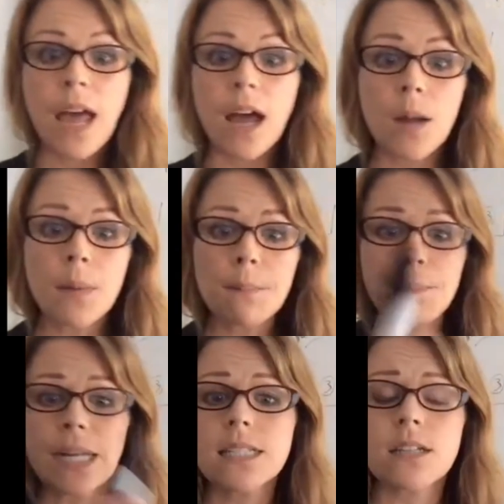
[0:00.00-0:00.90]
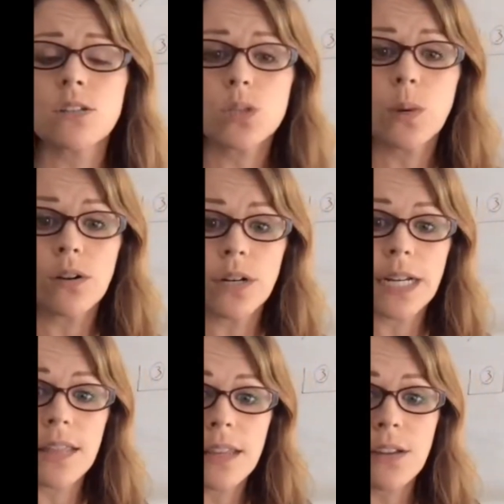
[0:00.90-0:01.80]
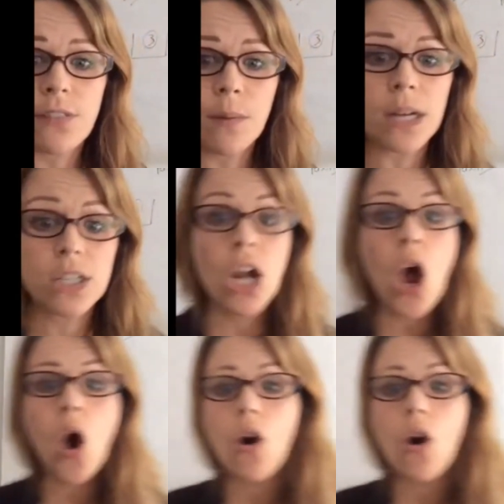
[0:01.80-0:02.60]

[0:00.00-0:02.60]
Um, please don't swear on here. Thank you very much. All